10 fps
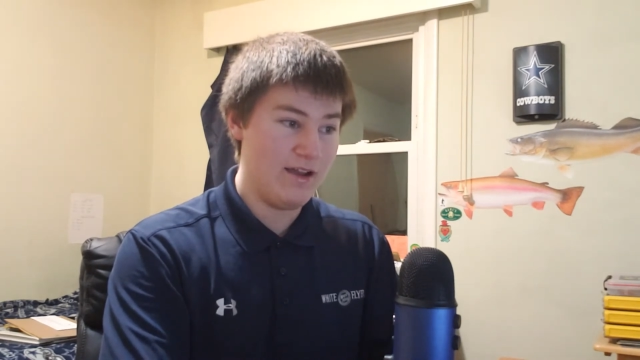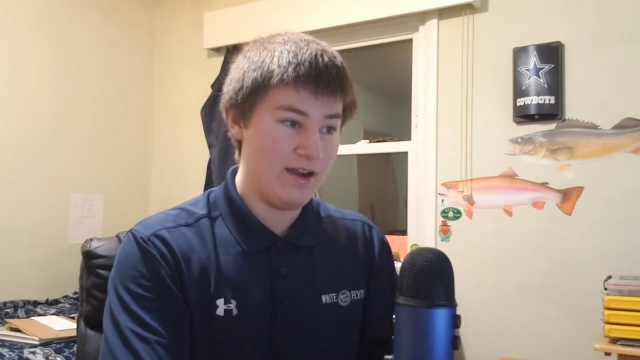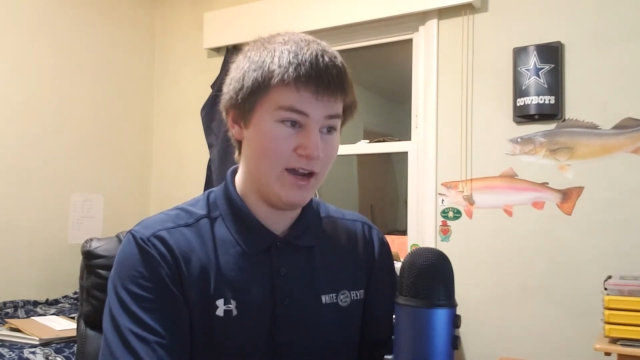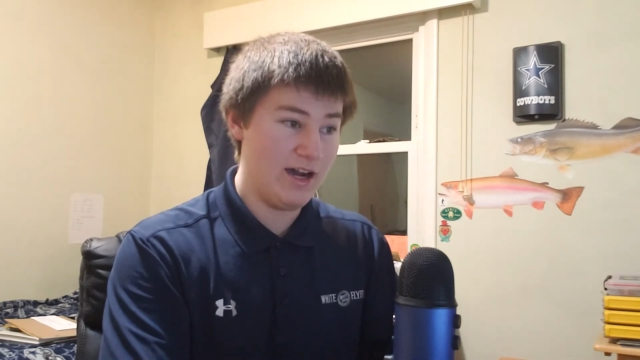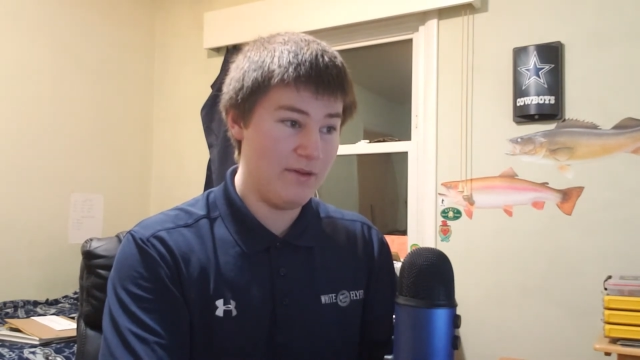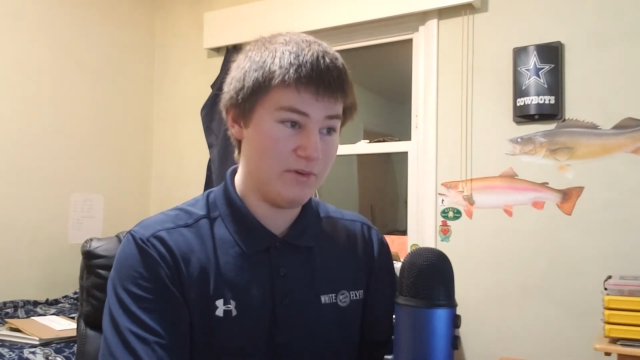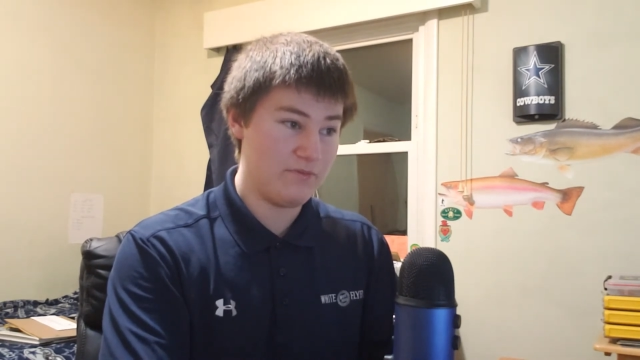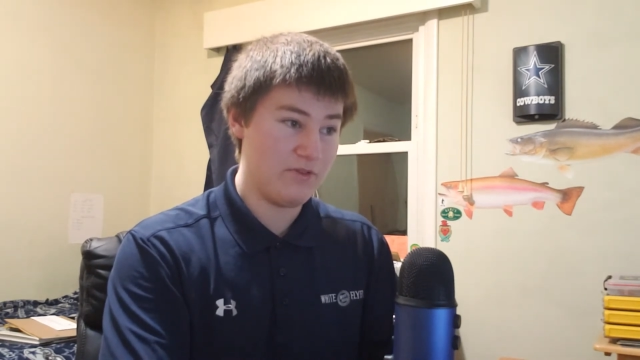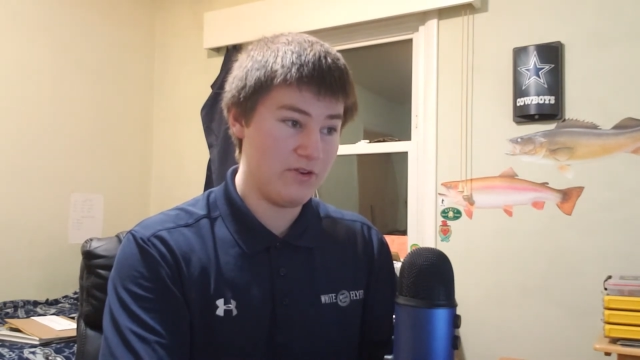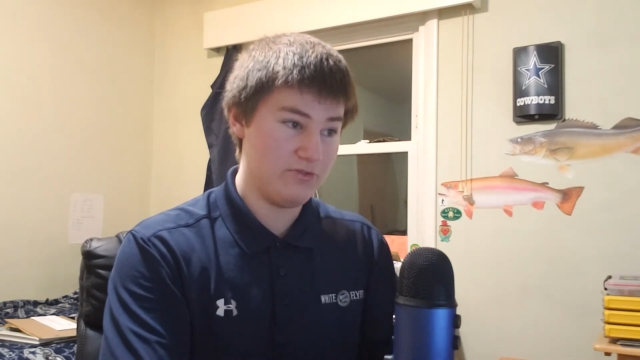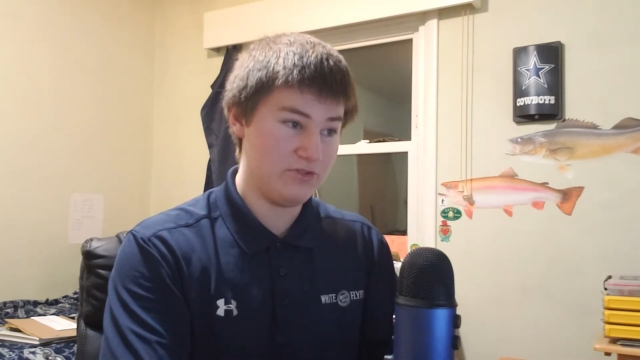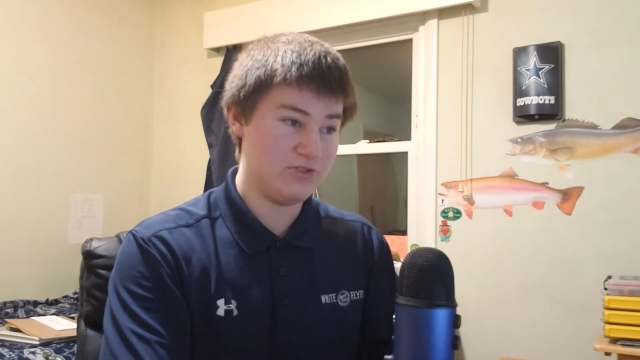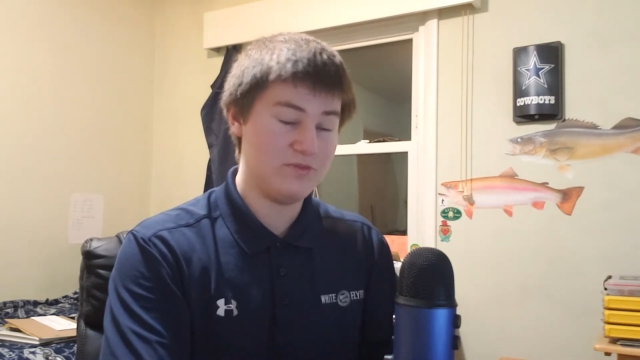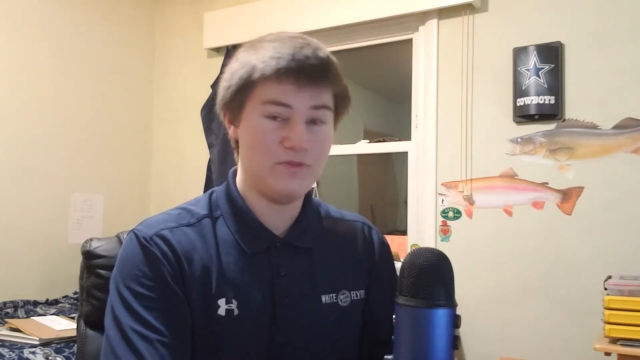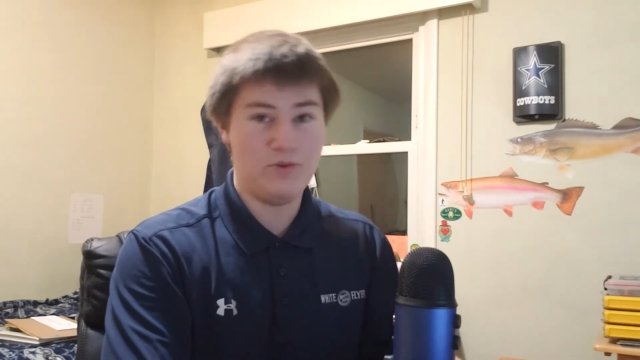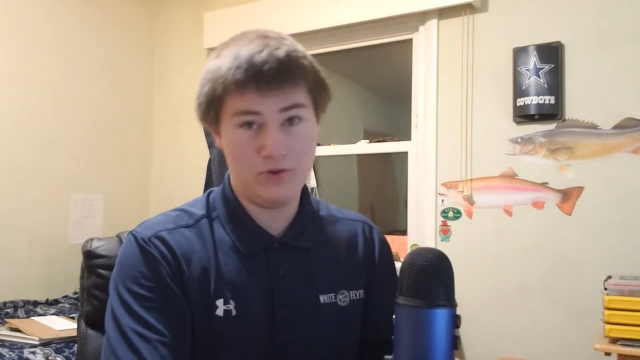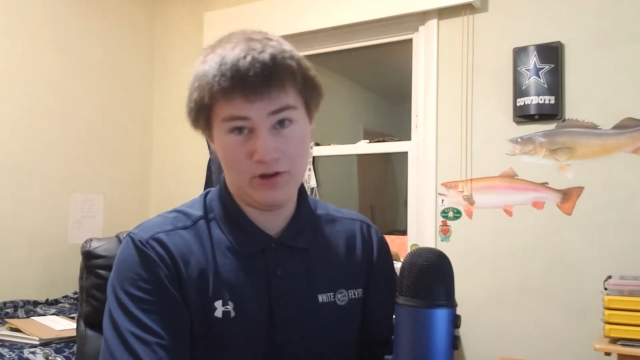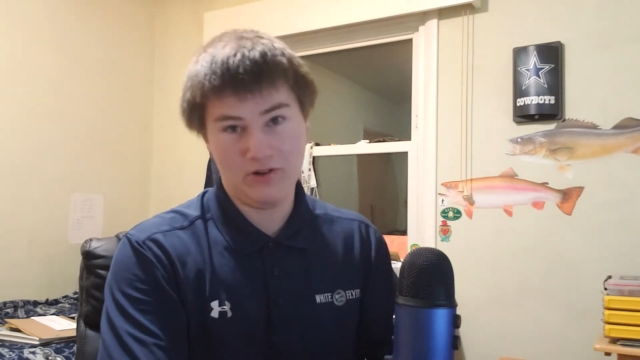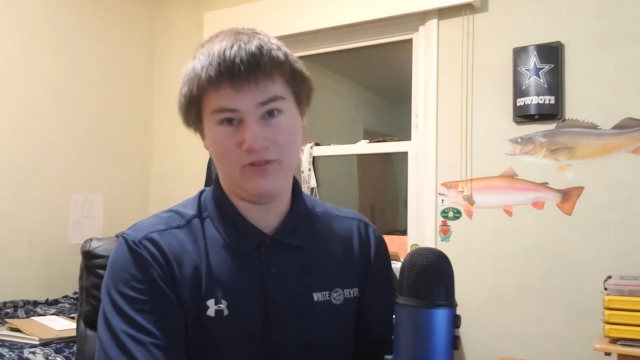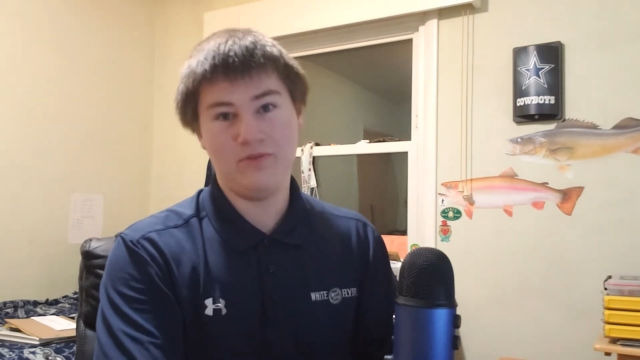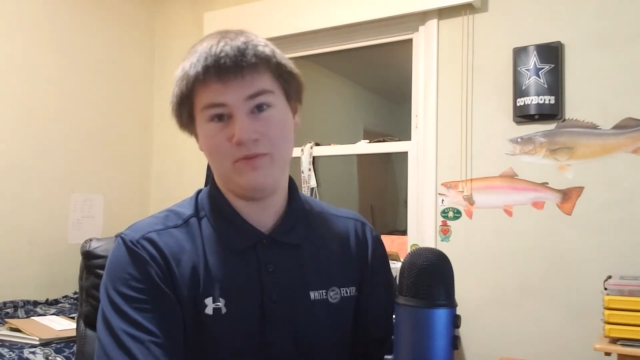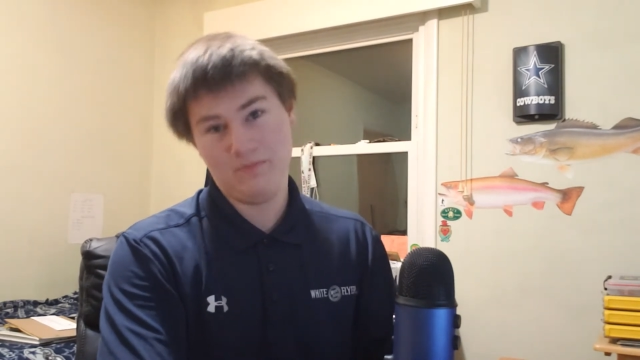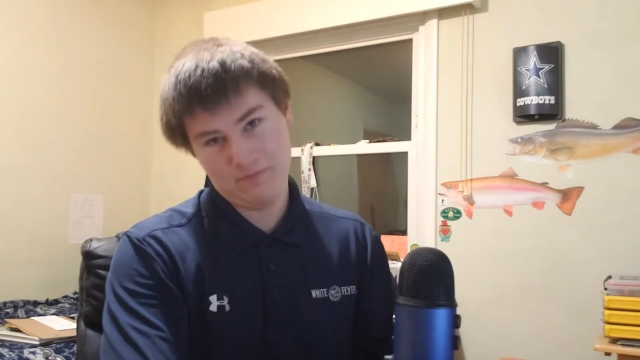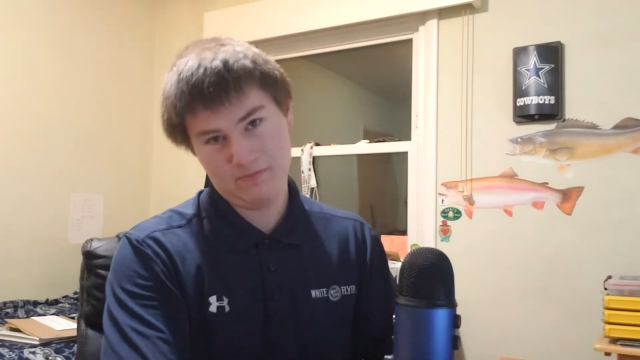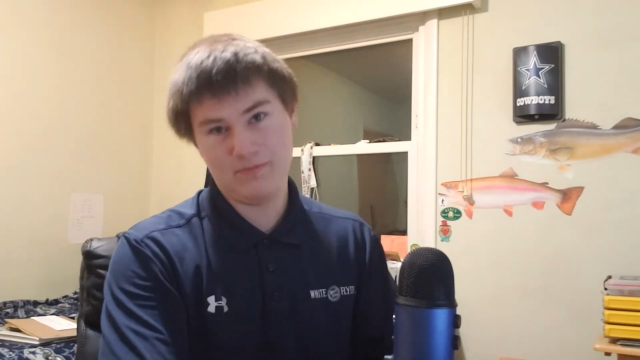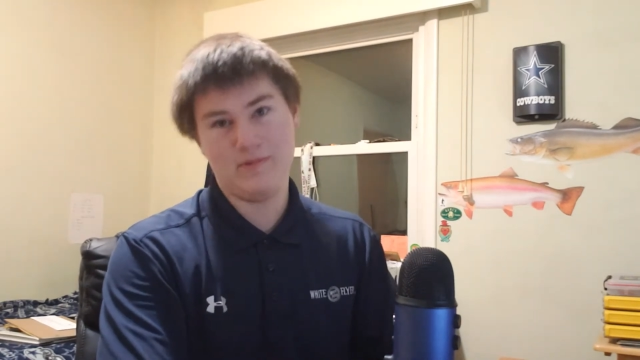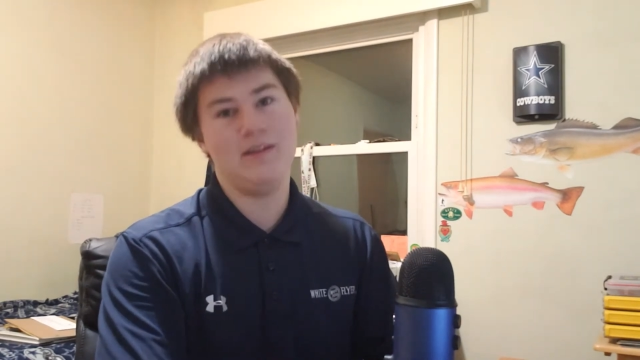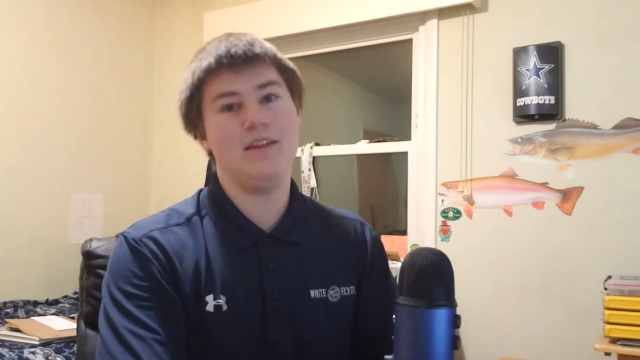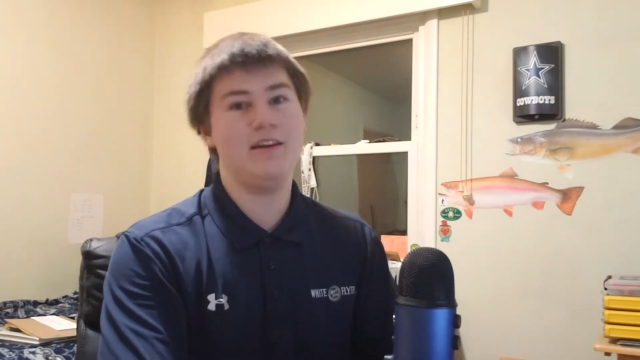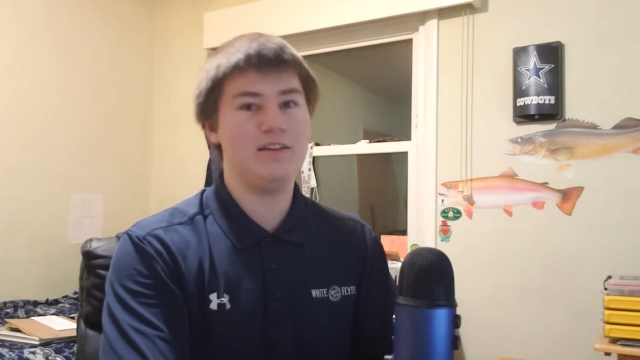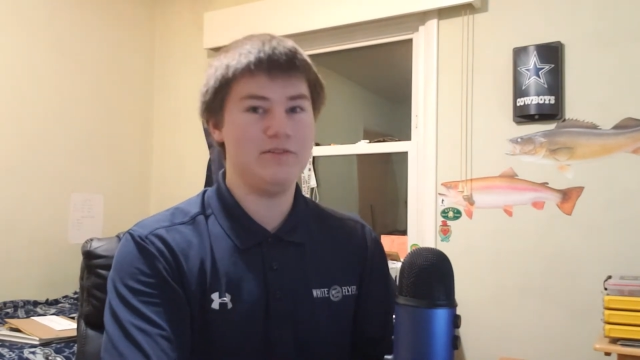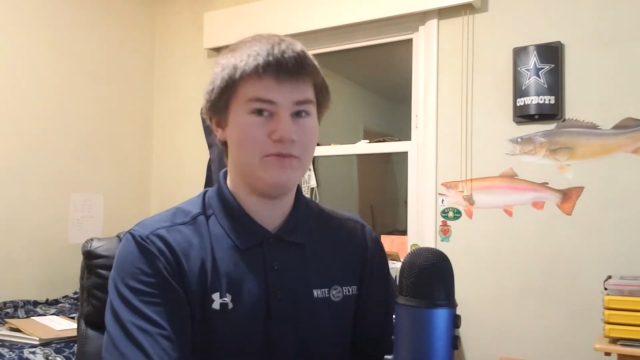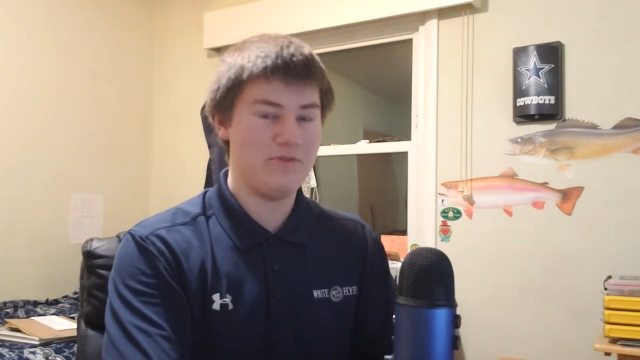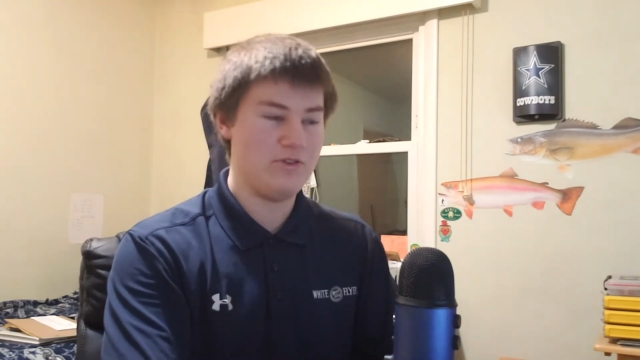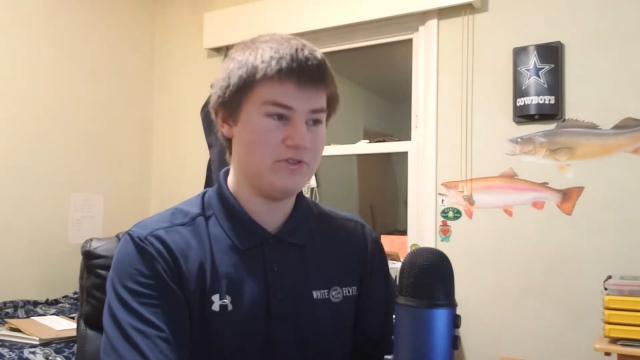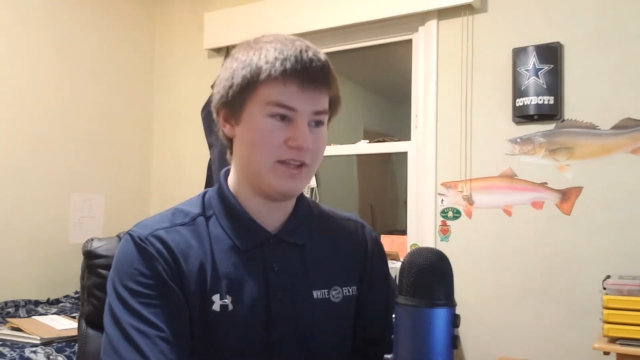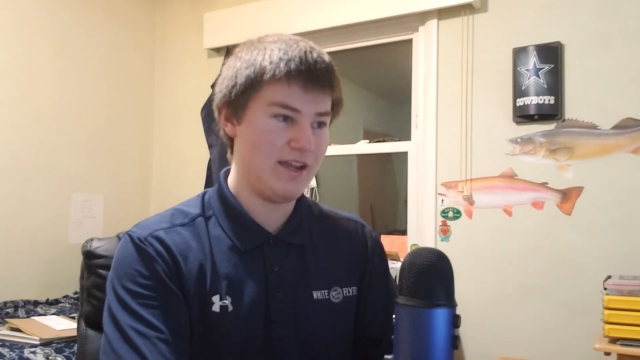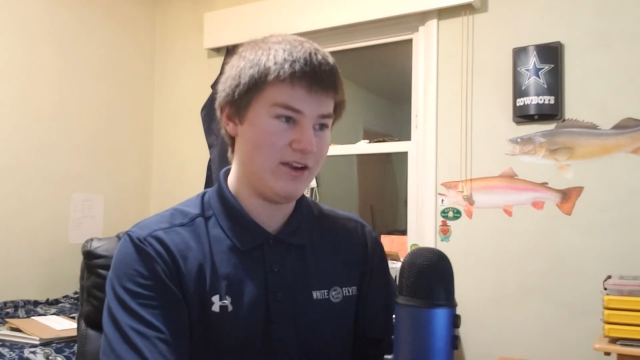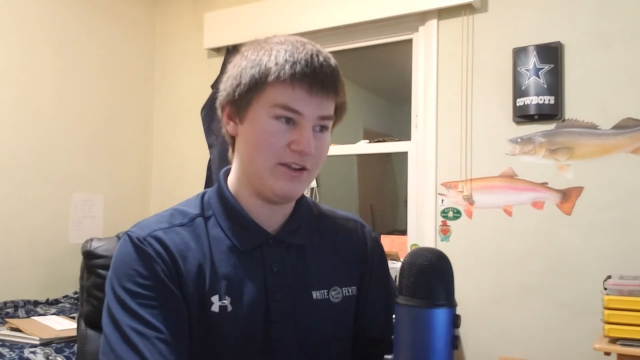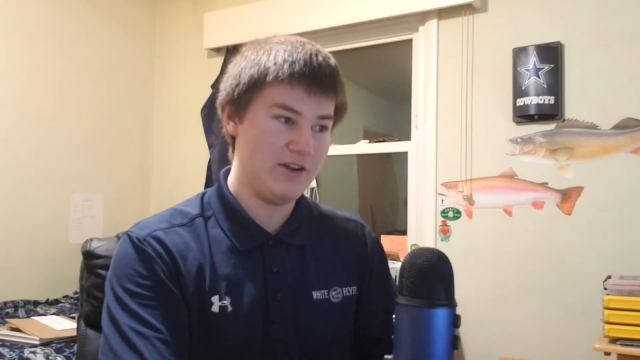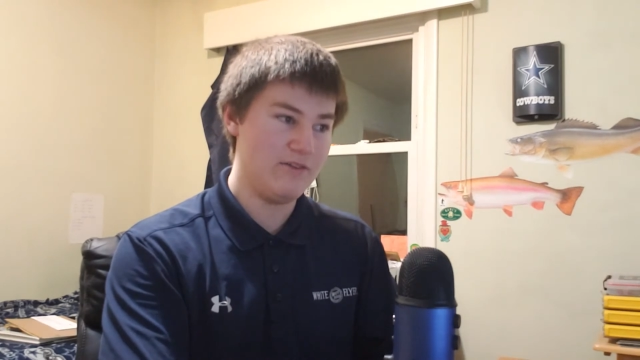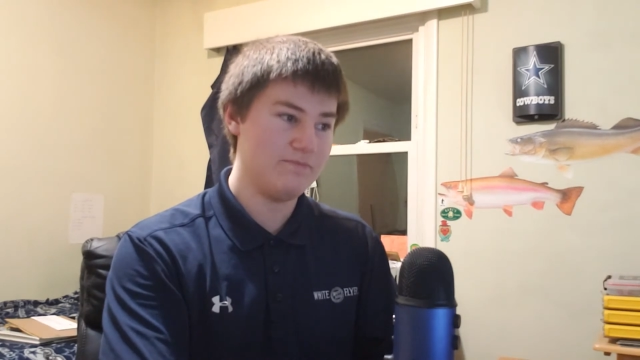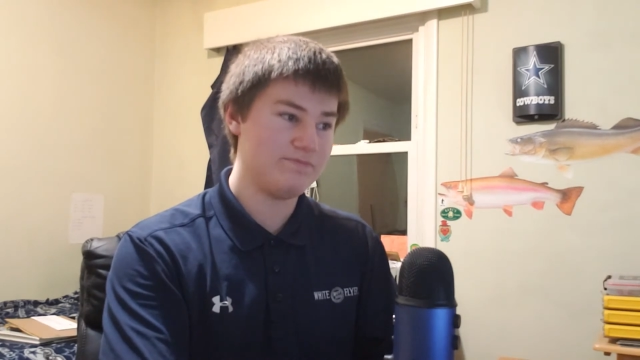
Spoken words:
But for those who know, for those who care, you know.